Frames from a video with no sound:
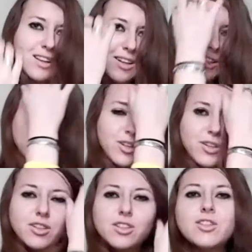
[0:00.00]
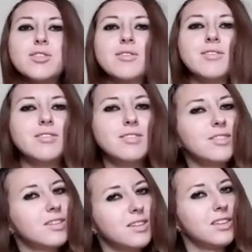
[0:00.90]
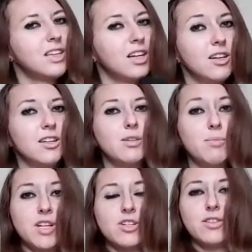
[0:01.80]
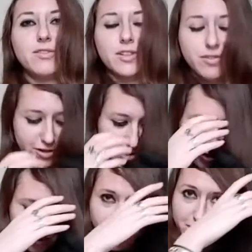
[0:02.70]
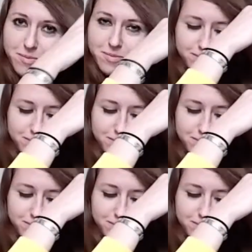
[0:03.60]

Looks good. Especially for the first try.